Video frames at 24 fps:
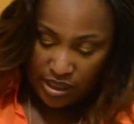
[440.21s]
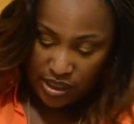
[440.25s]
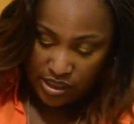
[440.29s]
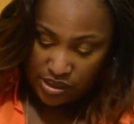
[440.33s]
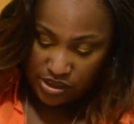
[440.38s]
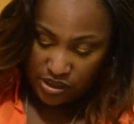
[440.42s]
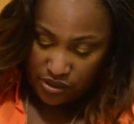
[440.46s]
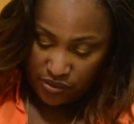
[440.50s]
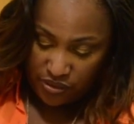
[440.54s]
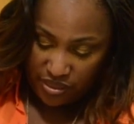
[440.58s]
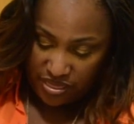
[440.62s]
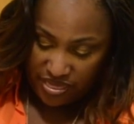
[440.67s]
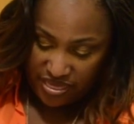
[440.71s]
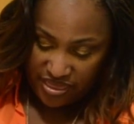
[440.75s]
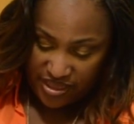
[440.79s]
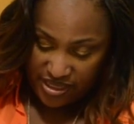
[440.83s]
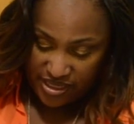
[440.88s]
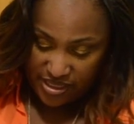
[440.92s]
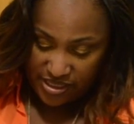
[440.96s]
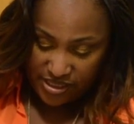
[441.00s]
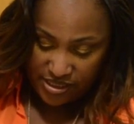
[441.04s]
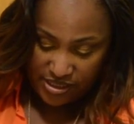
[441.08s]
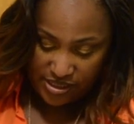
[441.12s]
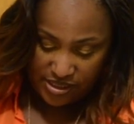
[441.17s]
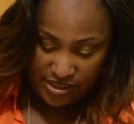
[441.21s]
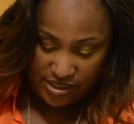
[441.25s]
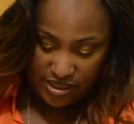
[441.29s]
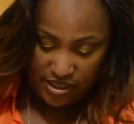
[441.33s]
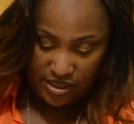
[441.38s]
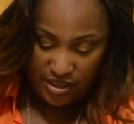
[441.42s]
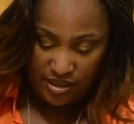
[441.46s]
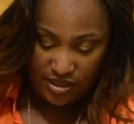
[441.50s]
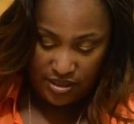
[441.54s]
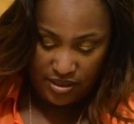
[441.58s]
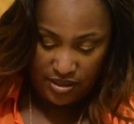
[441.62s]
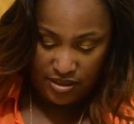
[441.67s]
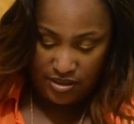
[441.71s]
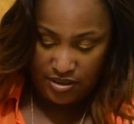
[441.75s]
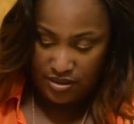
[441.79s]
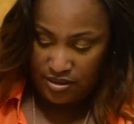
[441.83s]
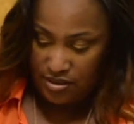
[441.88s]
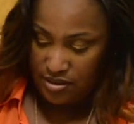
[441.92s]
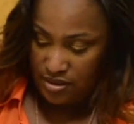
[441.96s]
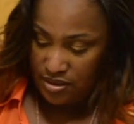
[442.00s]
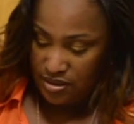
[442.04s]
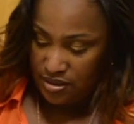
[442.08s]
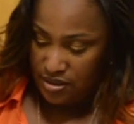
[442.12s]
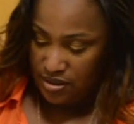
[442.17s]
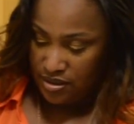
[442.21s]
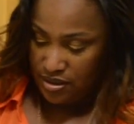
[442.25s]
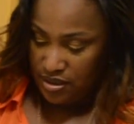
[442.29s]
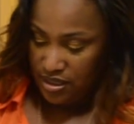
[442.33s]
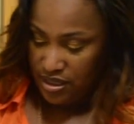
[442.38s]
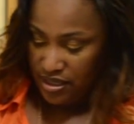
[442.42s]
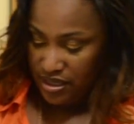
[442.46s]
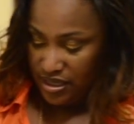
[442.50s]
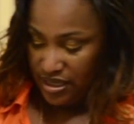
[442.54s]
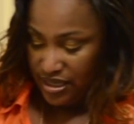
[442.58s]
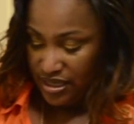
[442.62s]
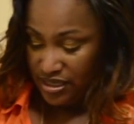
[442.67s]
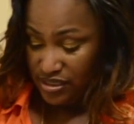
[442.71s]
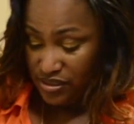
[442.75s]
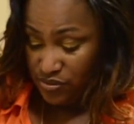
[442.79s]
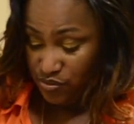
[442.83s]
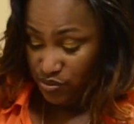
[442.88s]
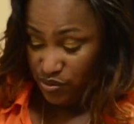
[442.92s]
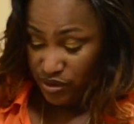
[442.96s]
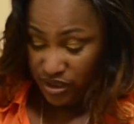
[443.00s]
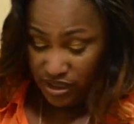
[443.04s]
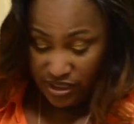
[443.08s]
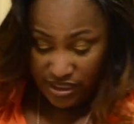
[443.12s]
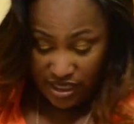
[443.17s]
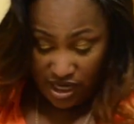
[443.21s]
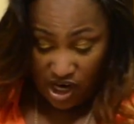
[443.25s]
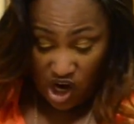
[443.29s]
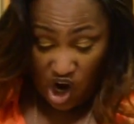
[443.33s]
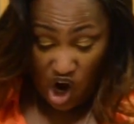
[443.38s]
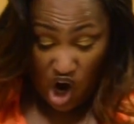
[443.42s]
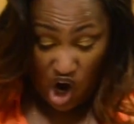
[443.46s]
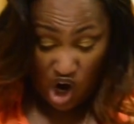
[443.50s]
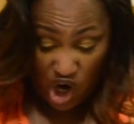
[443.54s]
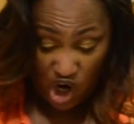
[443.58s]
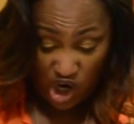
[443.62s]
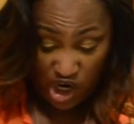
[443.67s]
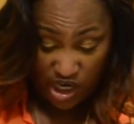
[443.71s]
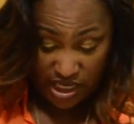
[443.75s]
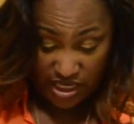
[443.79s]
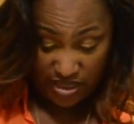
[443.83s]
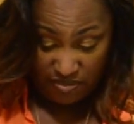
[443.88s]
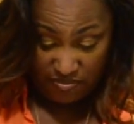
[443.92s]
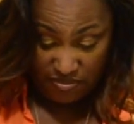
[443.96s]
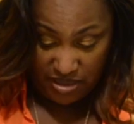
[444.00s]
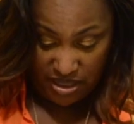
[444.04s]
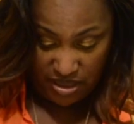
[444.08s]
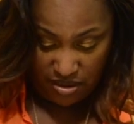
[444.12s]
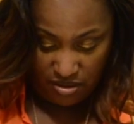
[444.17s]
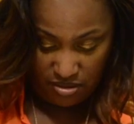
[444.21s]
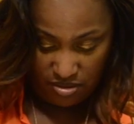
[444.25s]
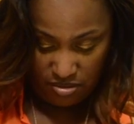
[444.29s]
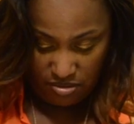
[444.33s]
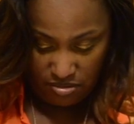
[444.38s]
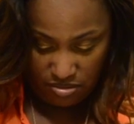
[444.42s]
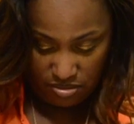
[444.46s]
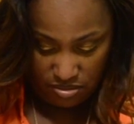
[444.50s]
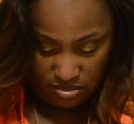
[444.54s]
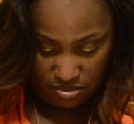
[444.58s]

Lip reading: So this is really a hearty meal.